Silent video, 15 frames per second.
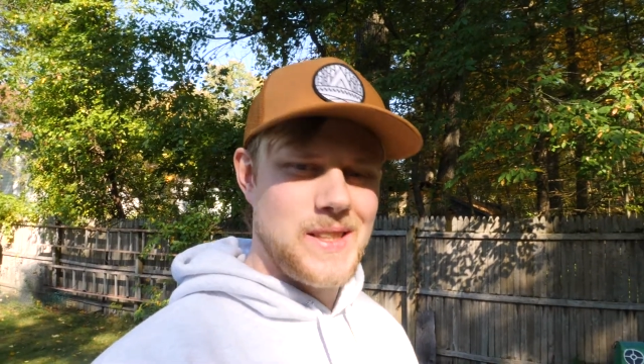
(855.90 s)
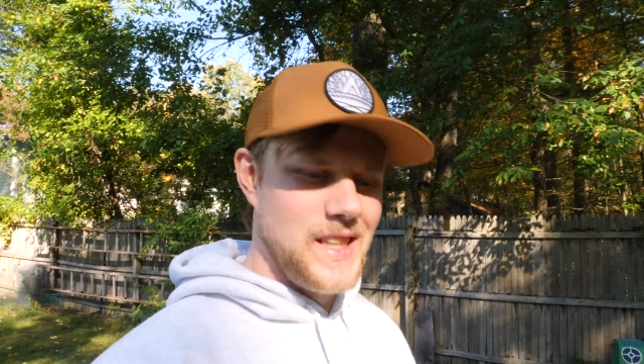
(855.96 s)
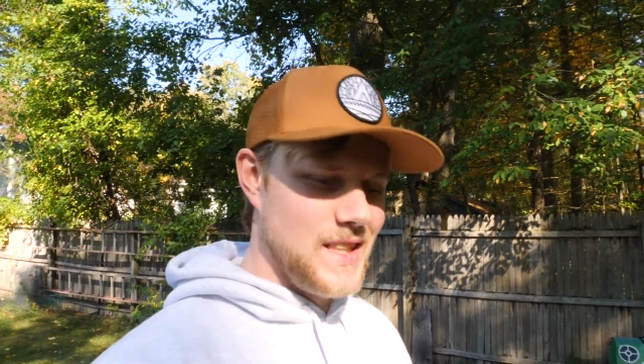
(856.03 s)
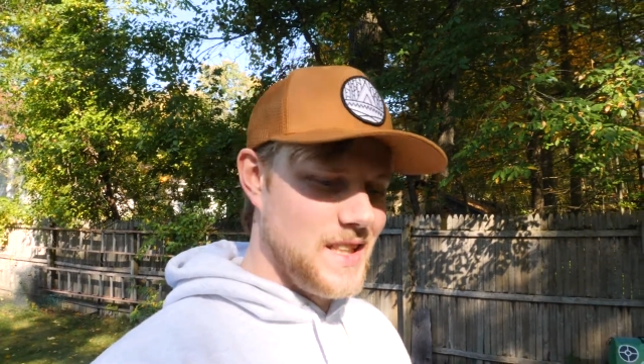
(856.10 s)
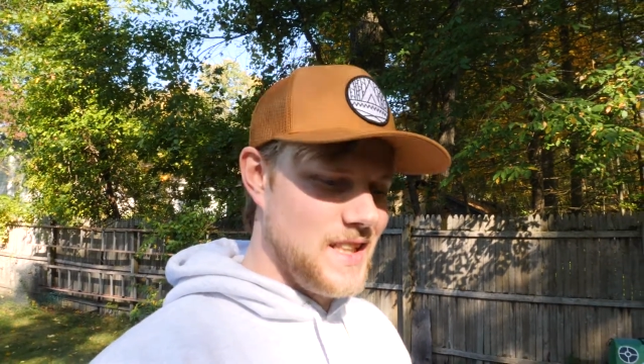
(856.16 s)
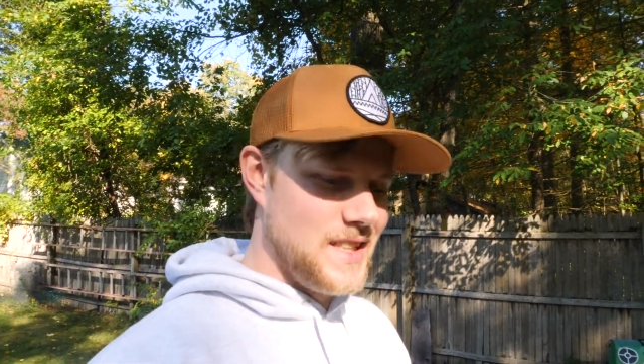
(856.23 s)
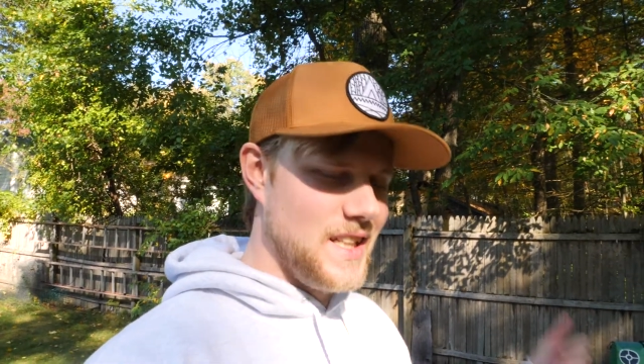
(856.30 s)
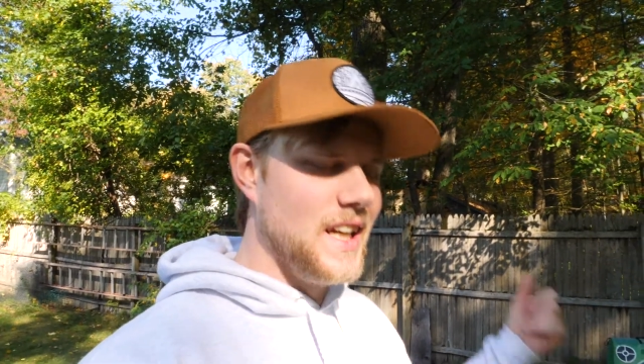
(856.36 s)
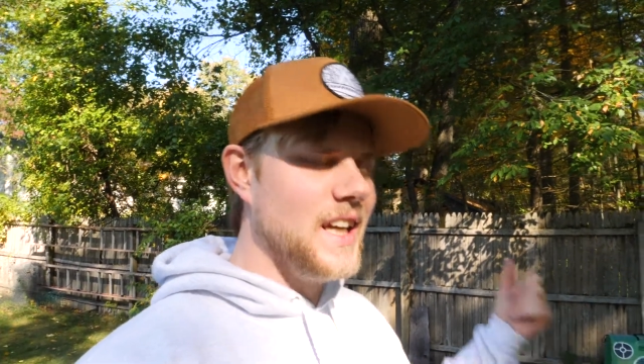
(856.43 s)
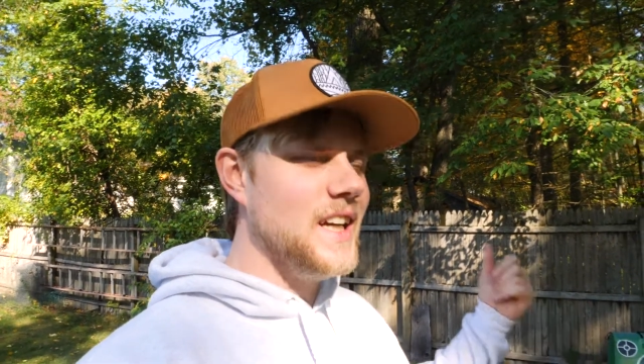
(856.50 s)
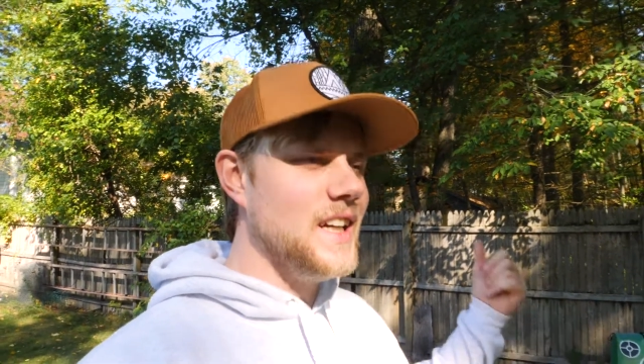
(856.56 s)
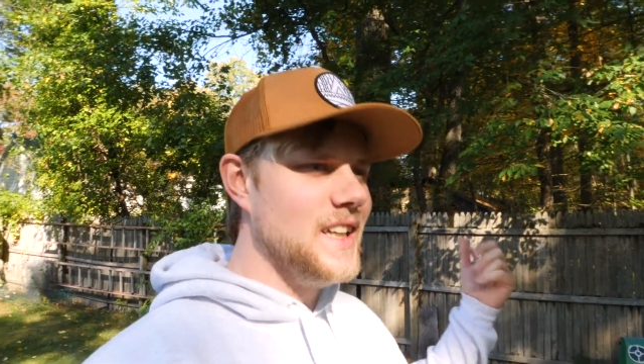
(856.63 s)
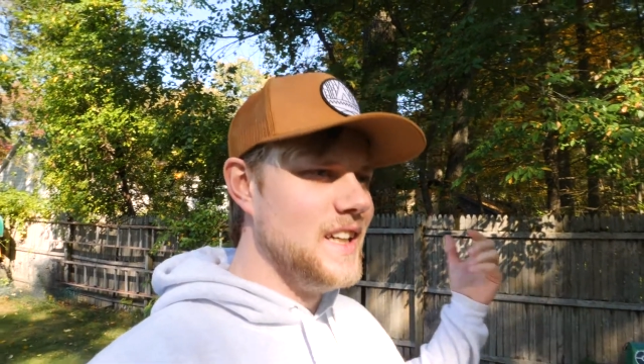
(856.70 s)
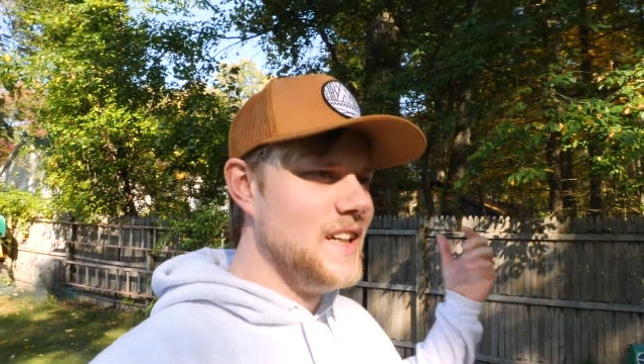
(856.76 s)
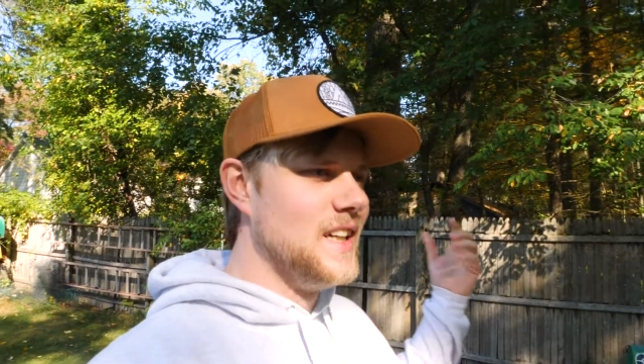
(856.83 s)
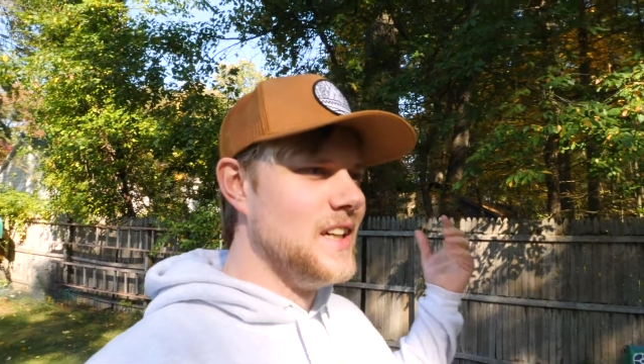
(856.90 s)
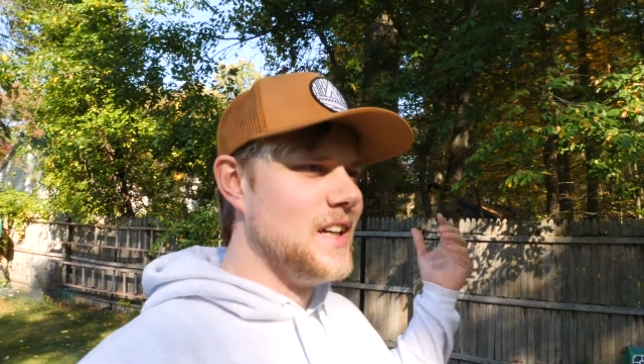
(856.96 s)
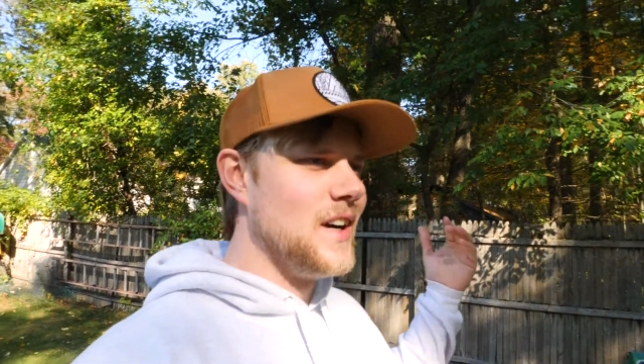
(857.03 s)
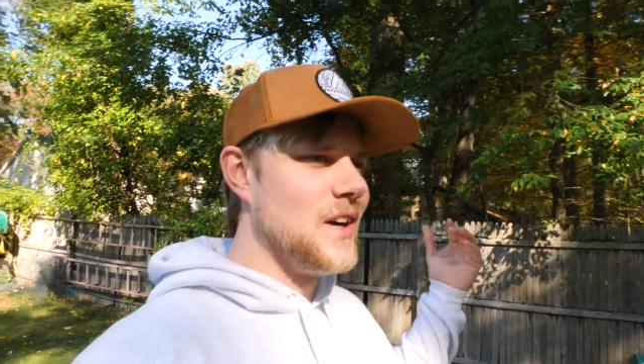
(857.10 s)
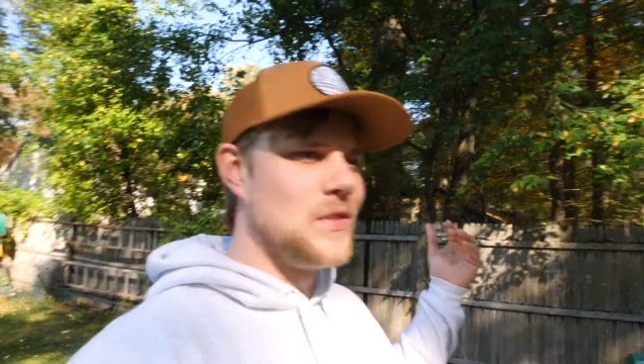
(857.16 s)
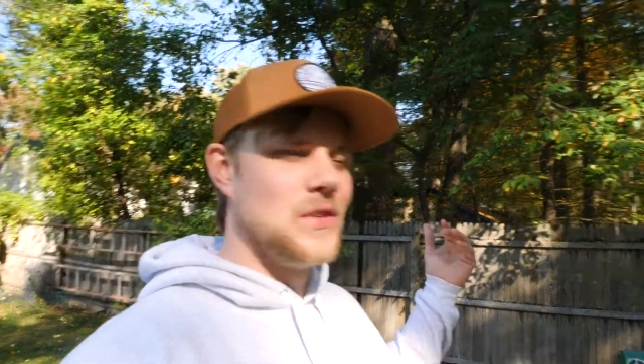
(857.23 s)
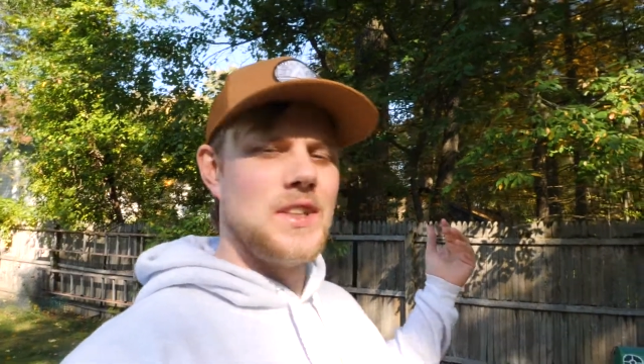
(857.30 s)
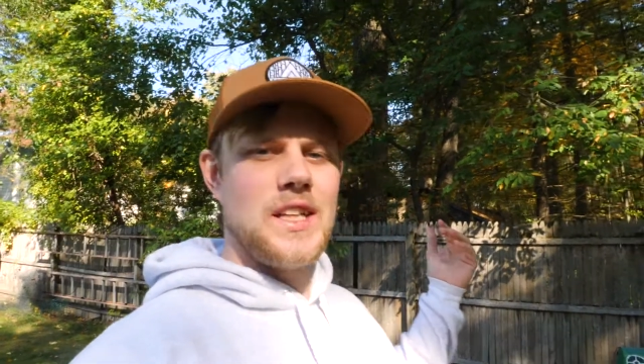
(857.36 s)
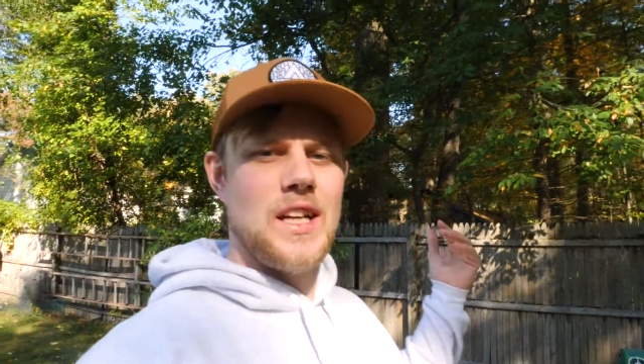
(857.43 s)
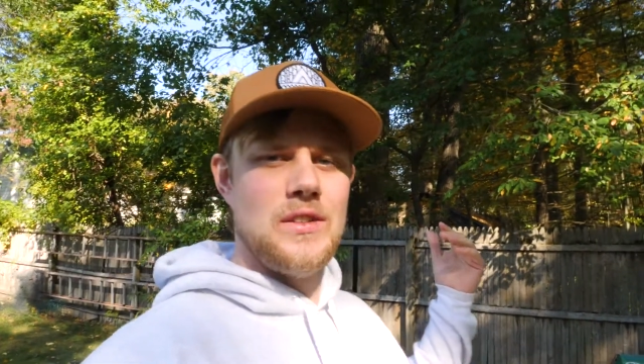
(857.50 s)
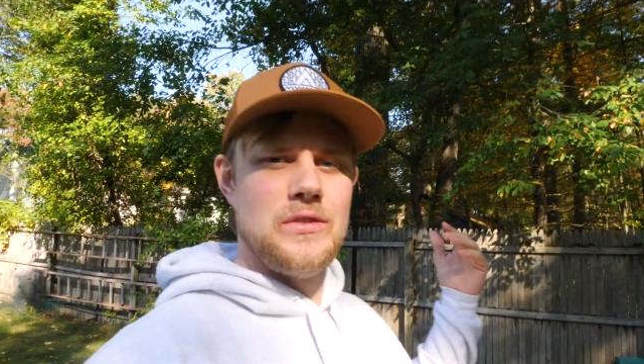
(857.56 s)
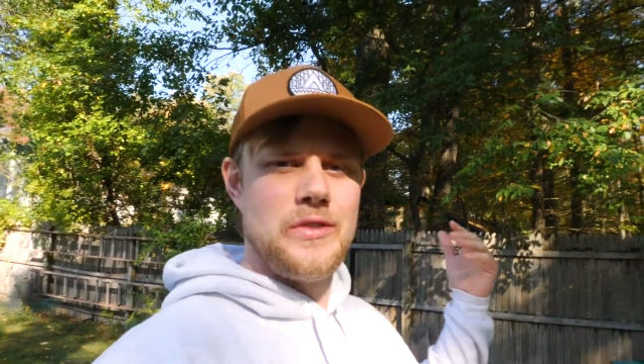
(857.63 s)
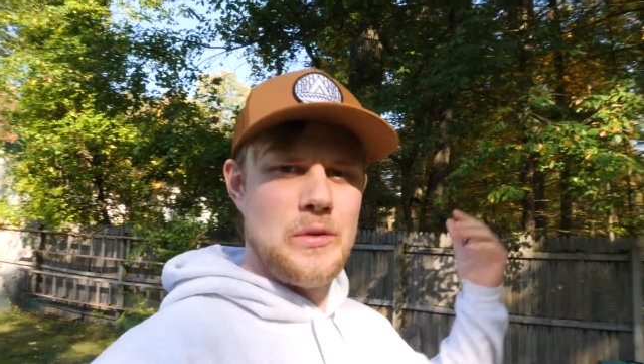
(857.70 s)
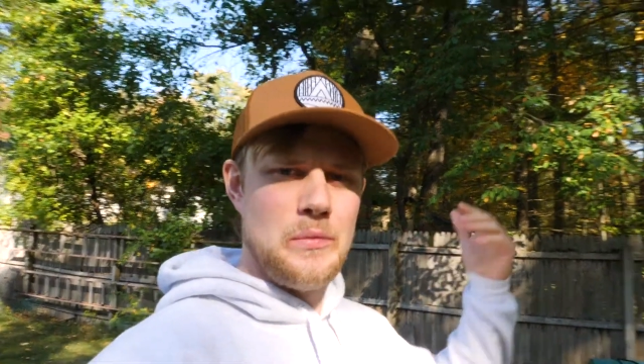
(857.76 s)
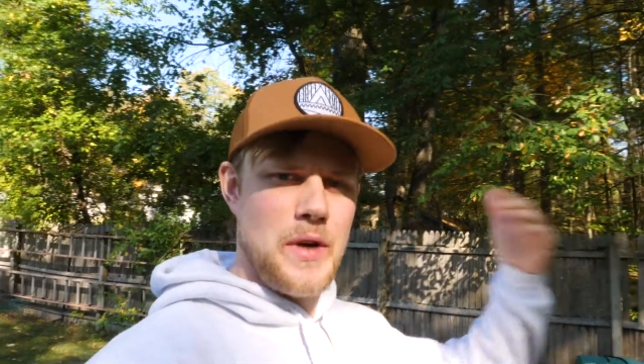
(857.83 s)
that the deer will
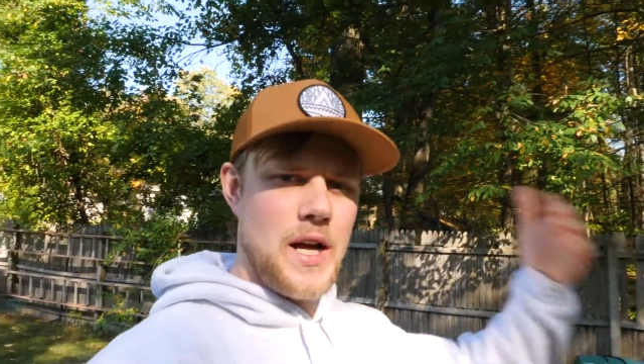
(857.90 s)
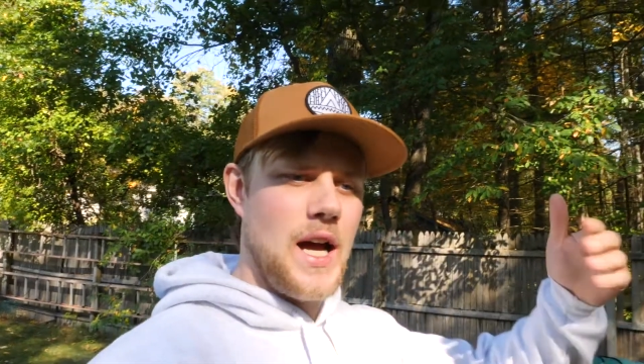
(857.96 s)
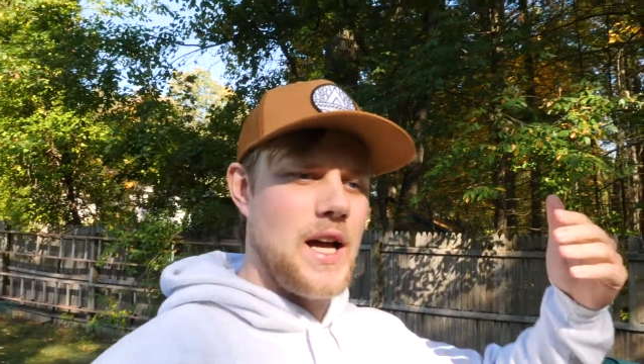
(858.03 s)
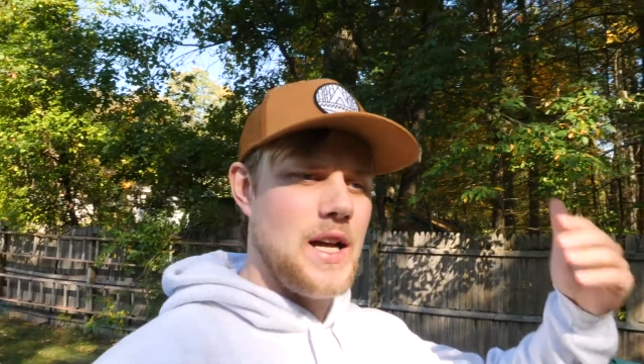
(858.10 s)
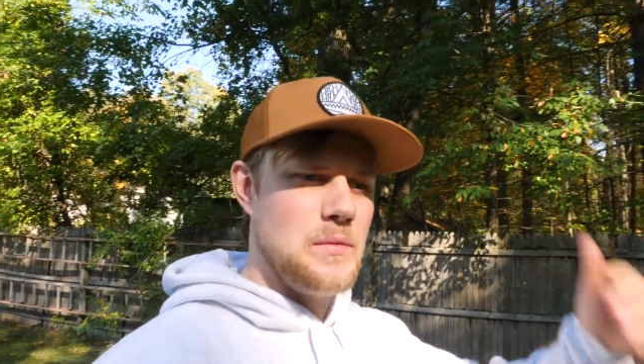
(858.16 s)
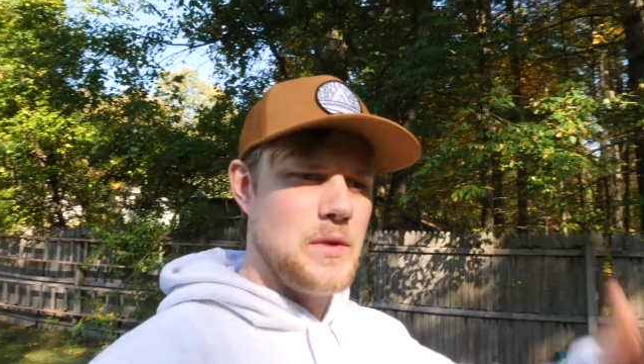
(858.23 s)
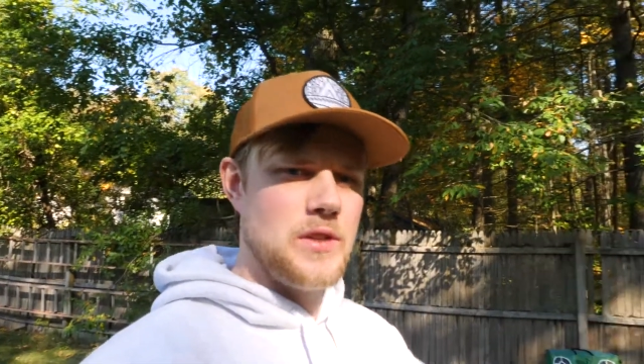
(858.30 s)
come from behind